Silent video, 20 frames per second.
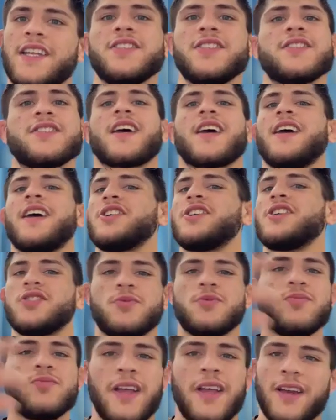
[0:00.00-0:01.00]
it just kind of
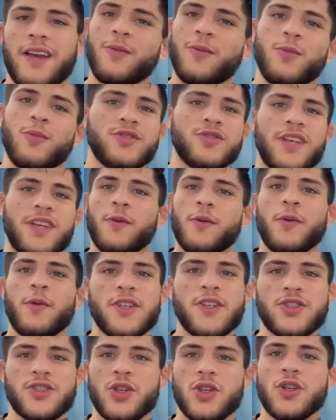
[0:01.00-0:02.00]
just like almost like
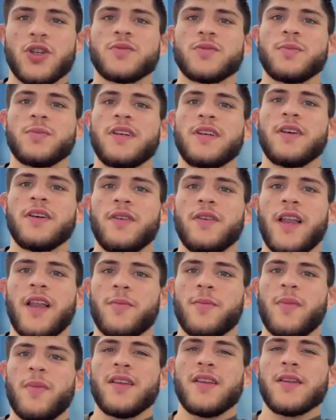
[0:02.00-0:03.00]
reassures me of
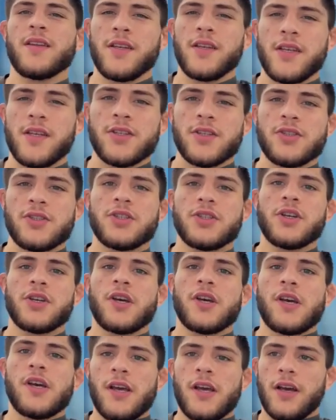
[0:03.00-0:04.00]
like my lineage,
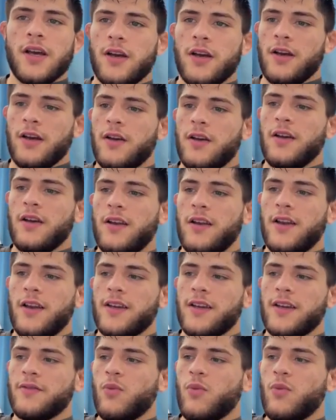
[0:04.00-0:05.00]
and
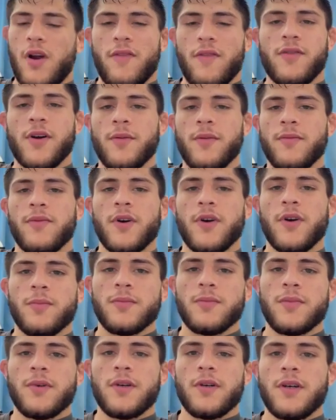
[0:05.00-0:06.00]
like of where I've come
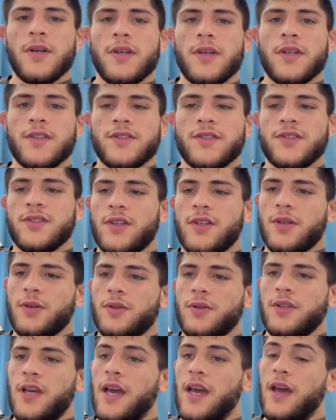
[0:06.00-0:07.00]
from. So
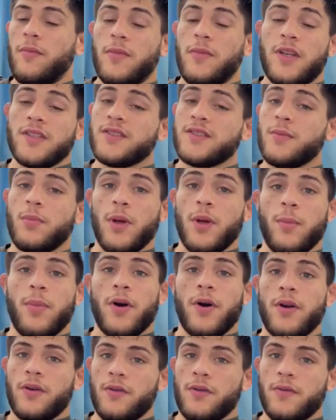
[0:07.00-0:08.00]
yeah, I mean, it's a big
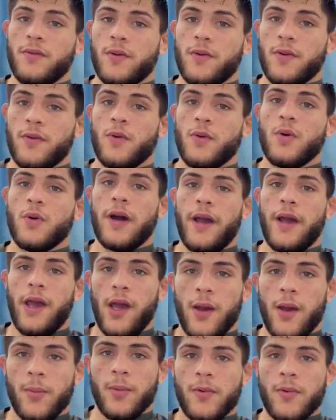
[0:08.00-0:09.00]
part of who I
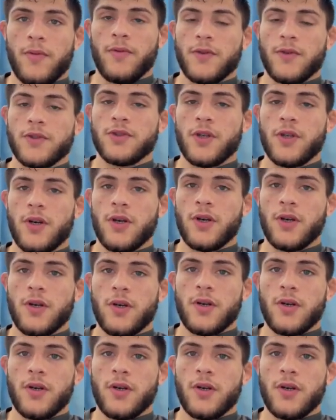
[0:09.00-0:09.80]
am for sure.